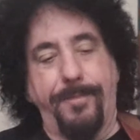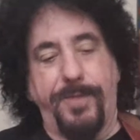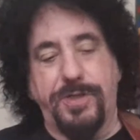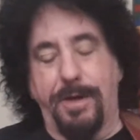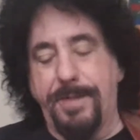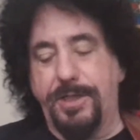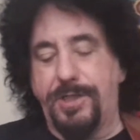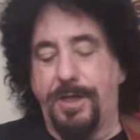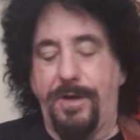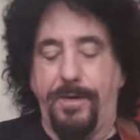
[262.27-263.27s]
So I'm going to
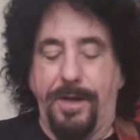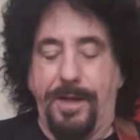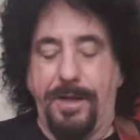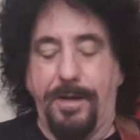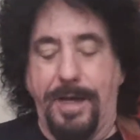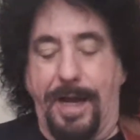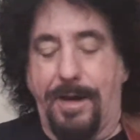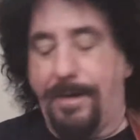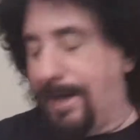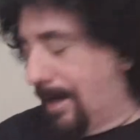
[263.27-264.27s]
show you
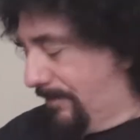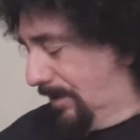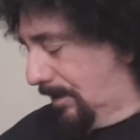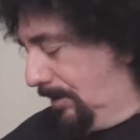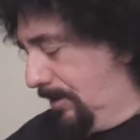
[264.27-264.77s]
how I have a little